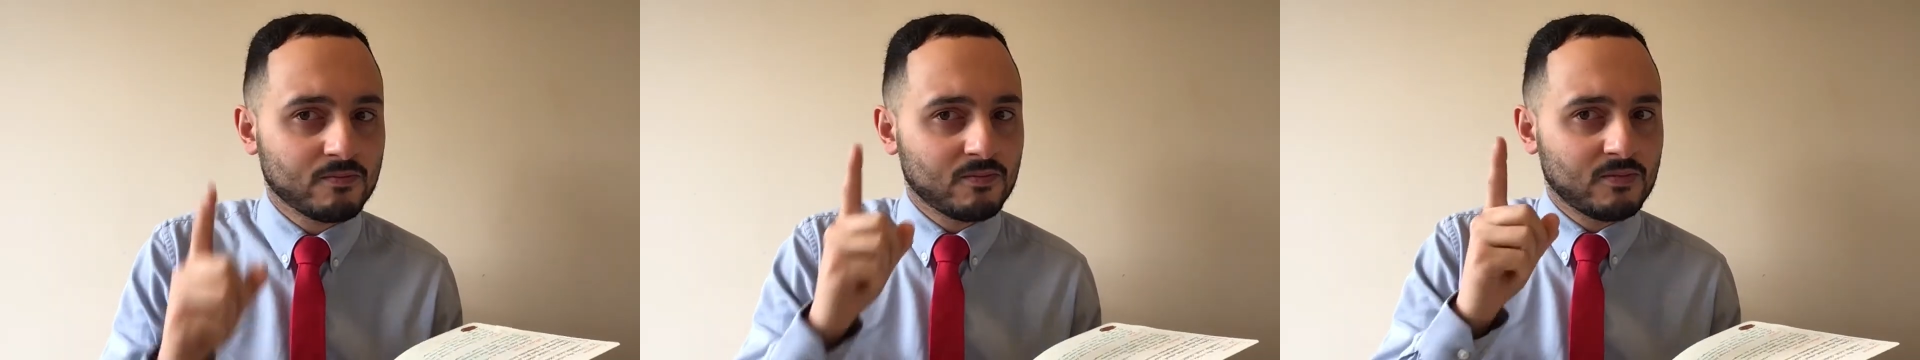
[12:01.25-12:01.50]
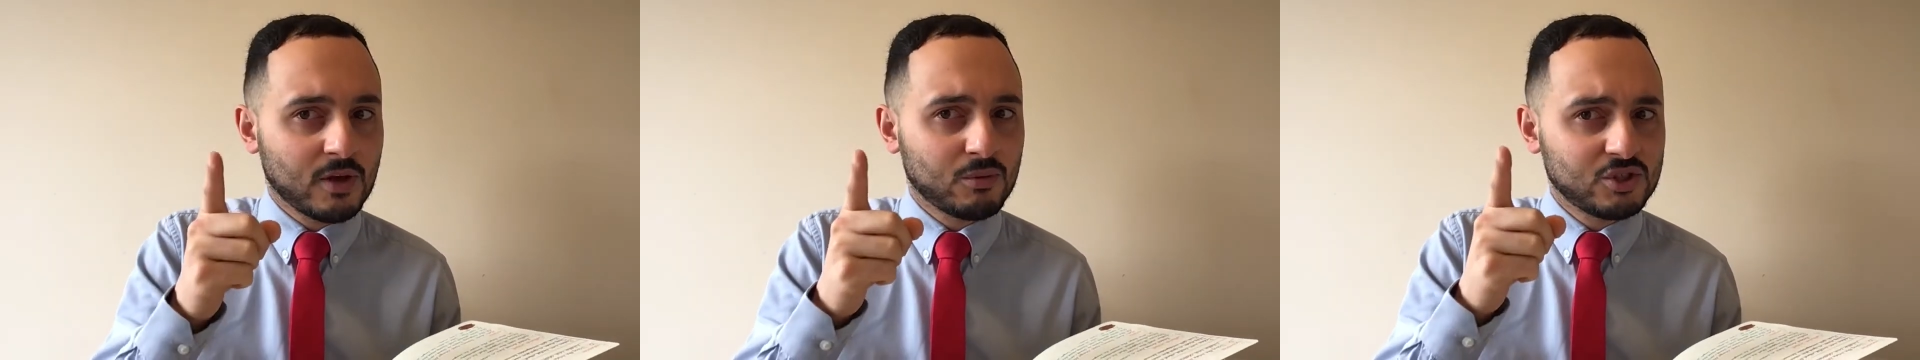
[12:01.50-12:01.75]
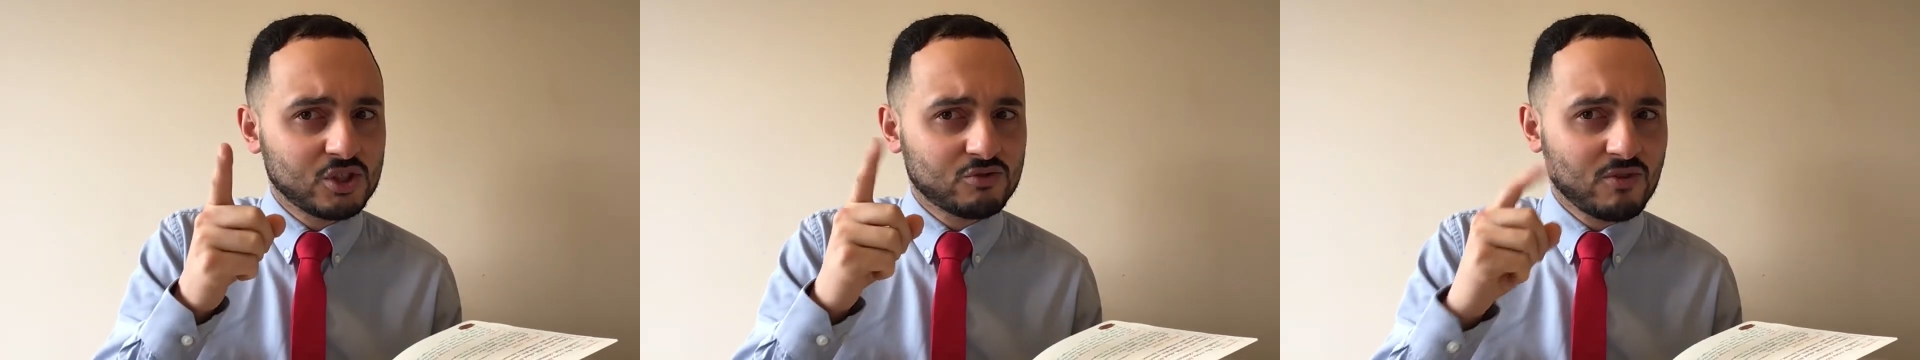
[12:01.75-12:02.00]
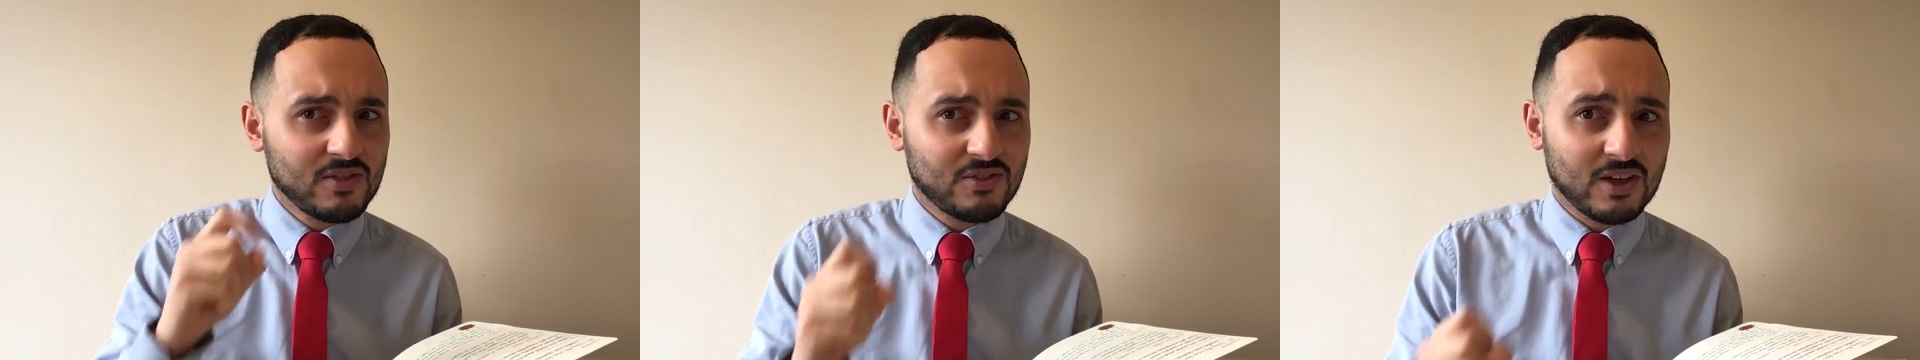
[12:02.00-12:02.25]
Now, we just
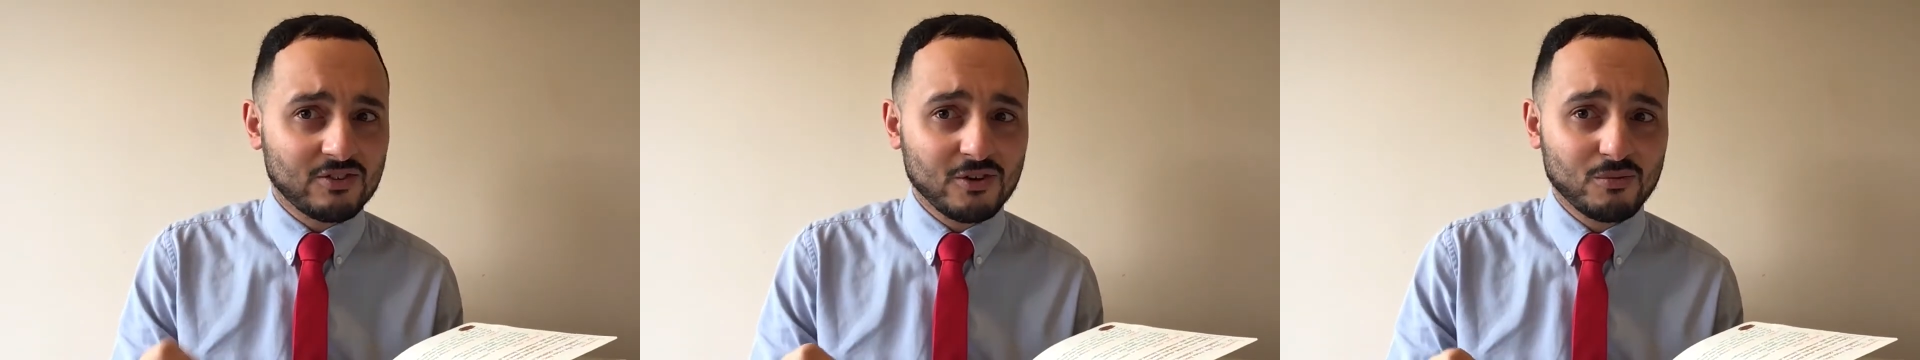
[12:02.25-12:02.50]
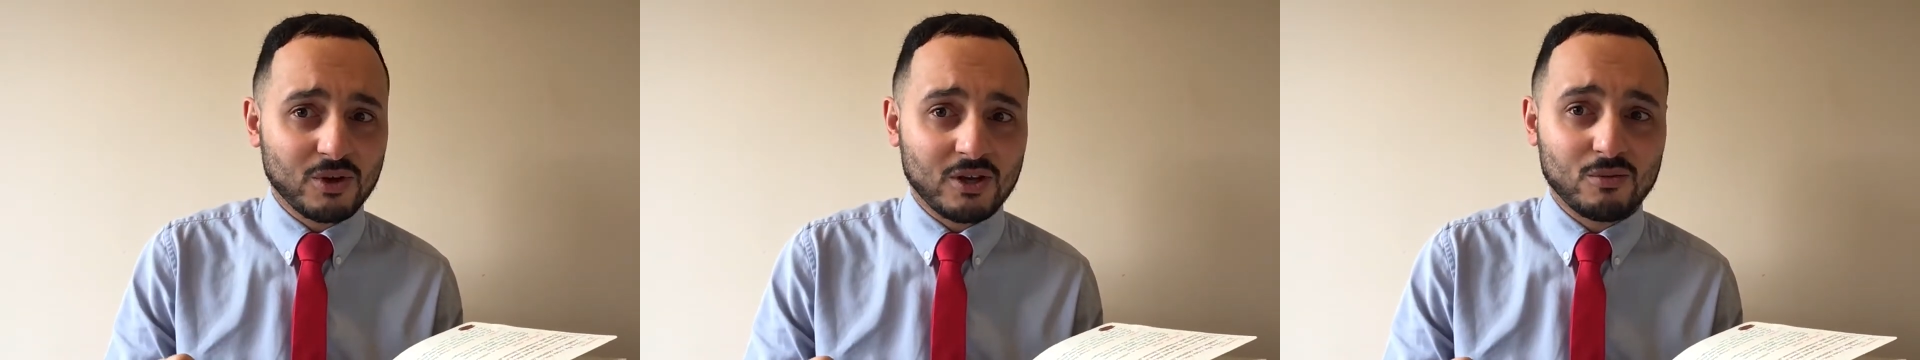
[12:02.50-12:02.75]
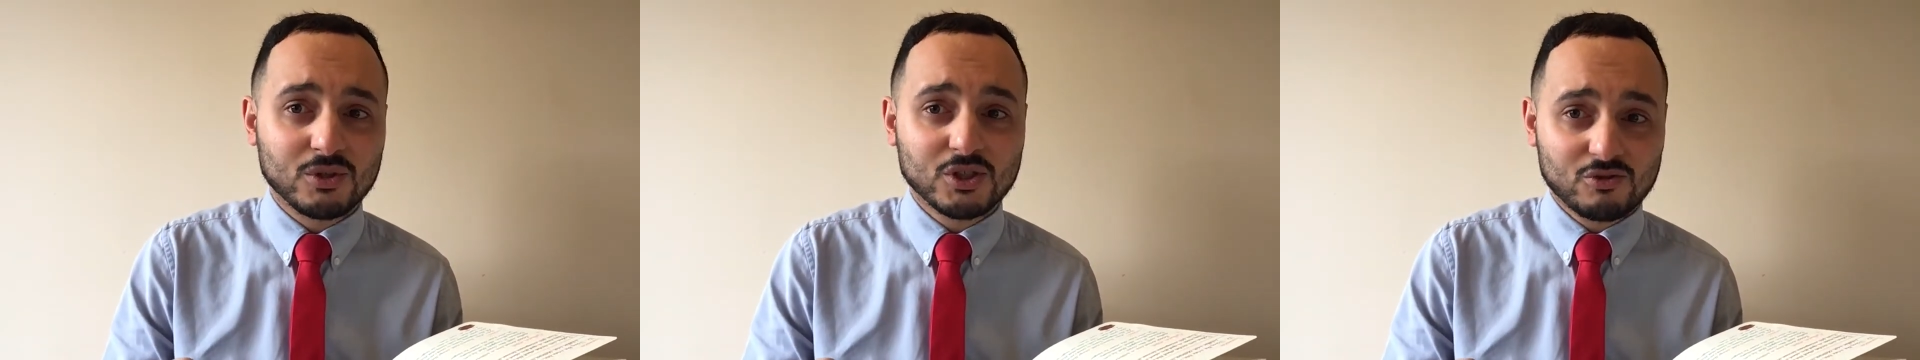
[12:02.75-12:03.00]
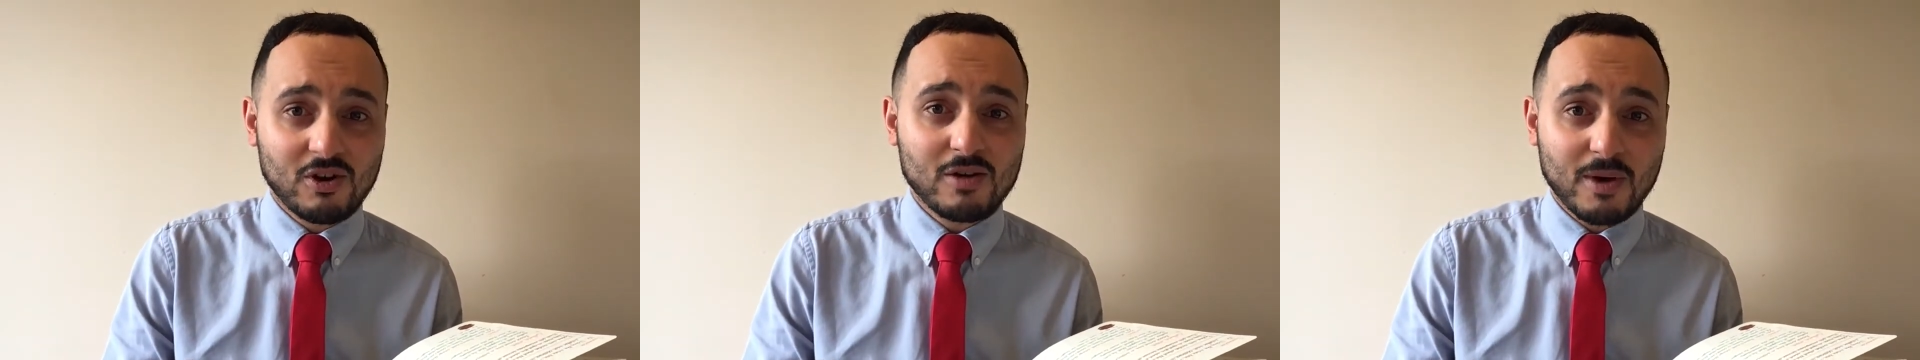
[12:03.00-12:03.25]
read that, didn't we? We just
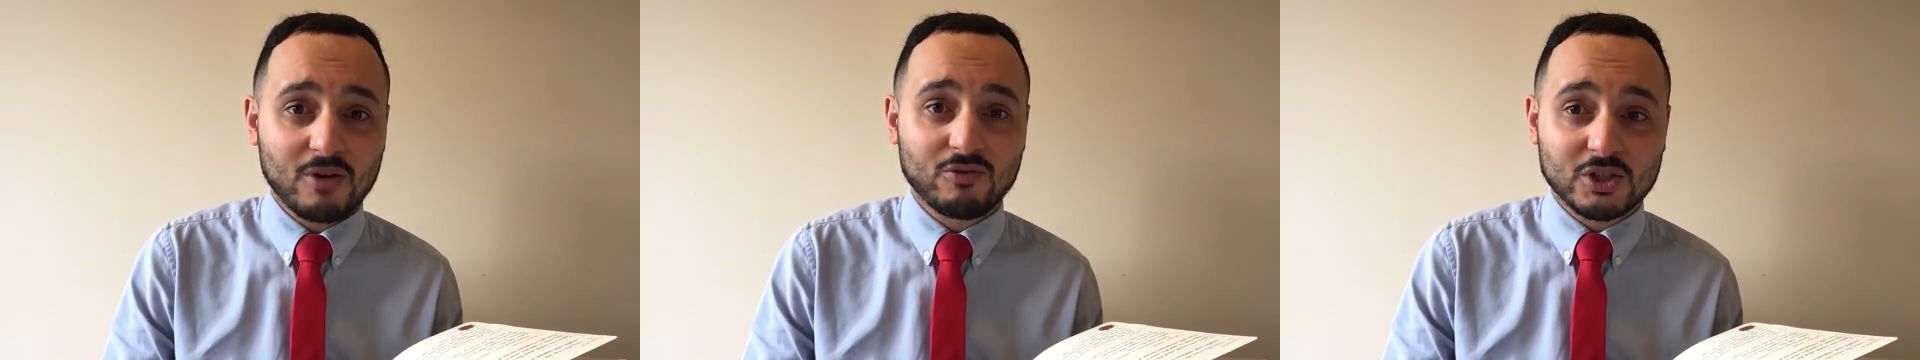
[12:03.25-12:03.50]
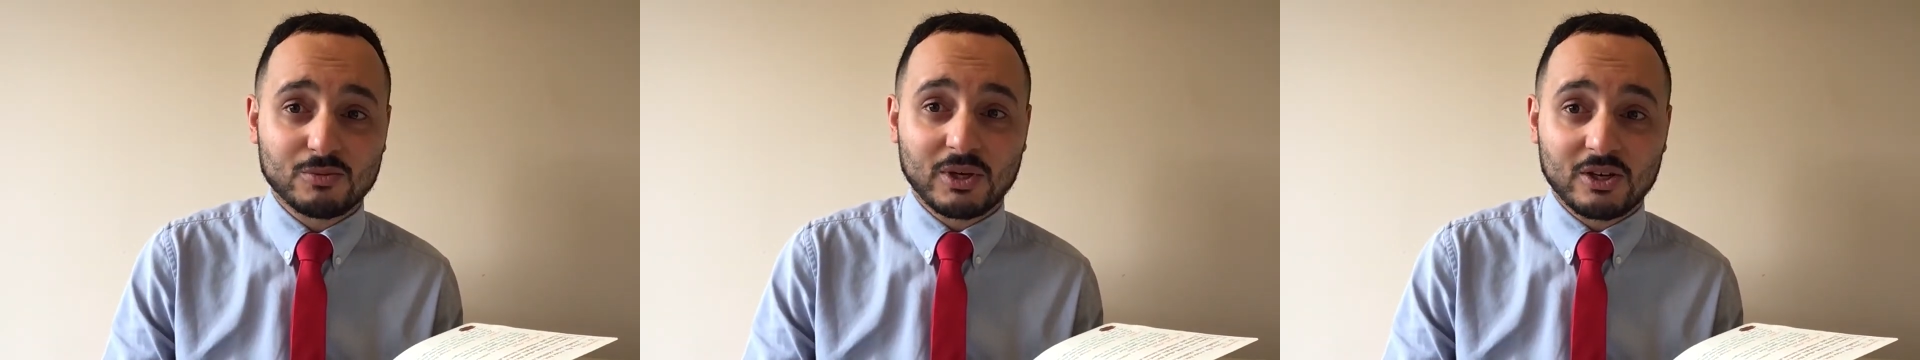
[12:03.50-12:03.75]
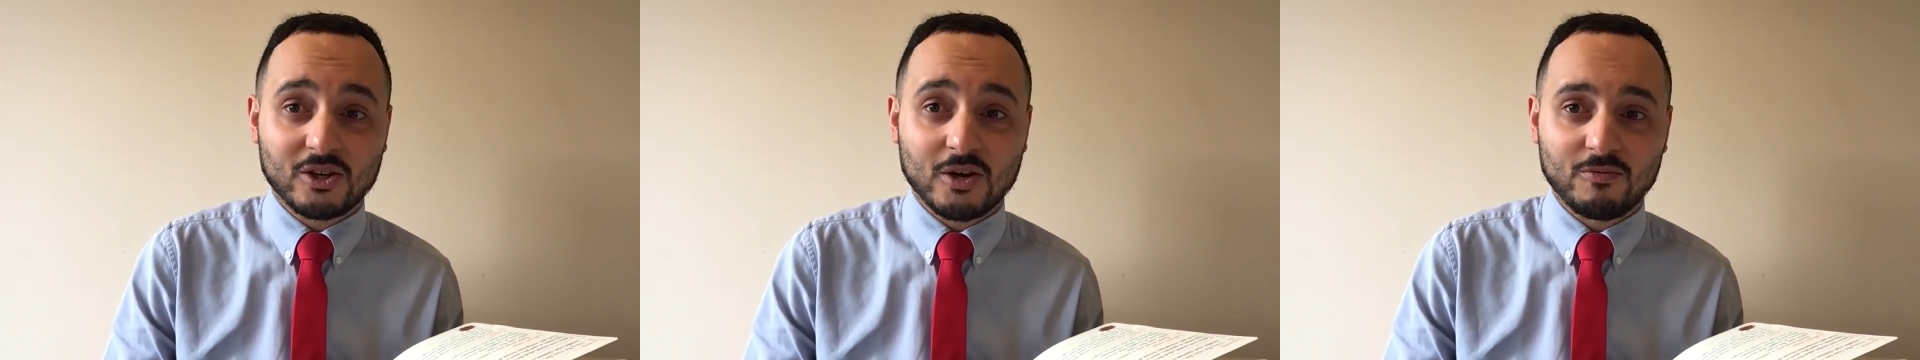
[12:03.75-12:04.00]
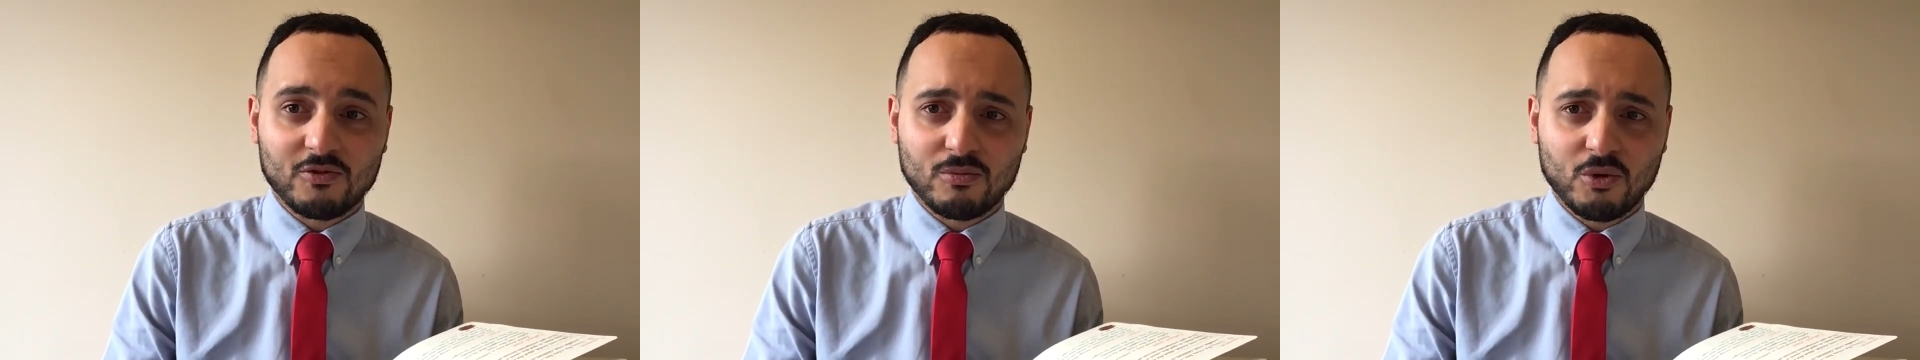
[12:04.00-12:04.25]
read about Rish being
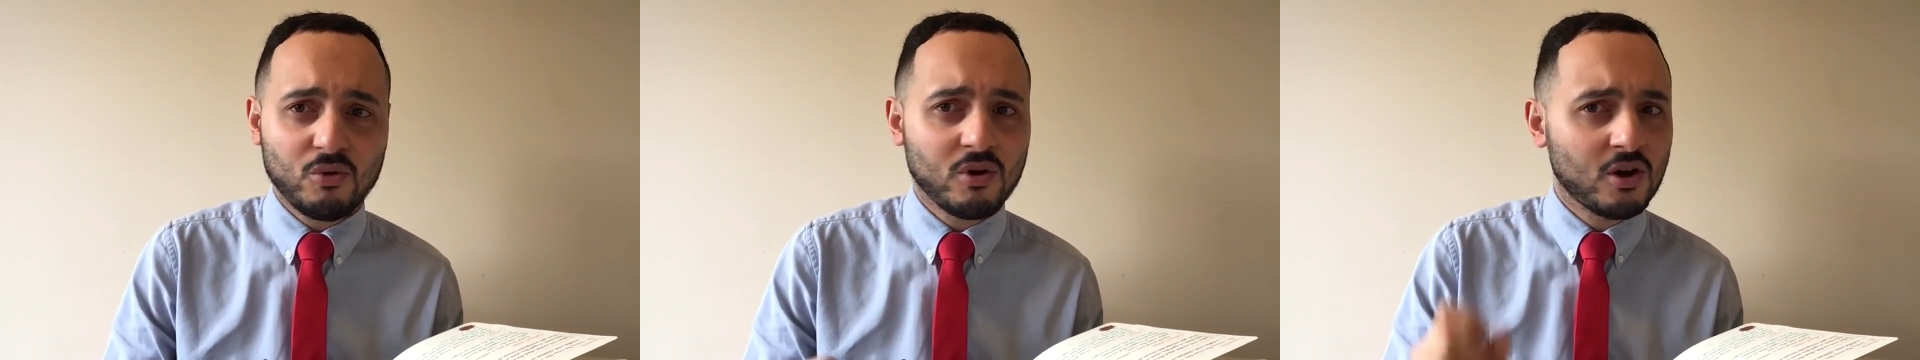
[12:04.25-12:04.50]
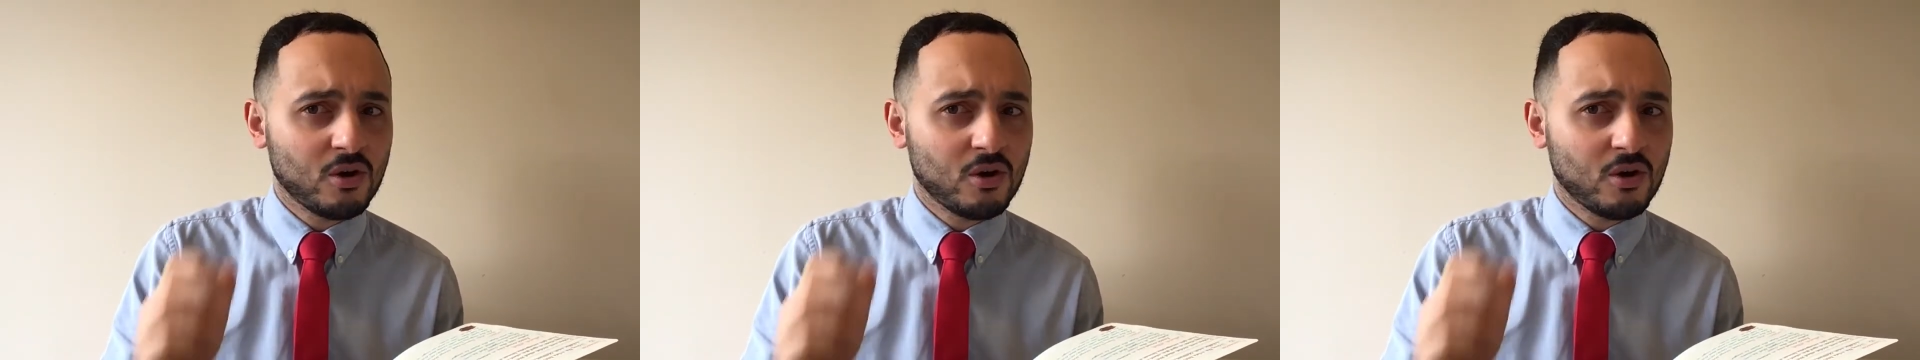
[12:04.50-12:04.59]
uncomfortable.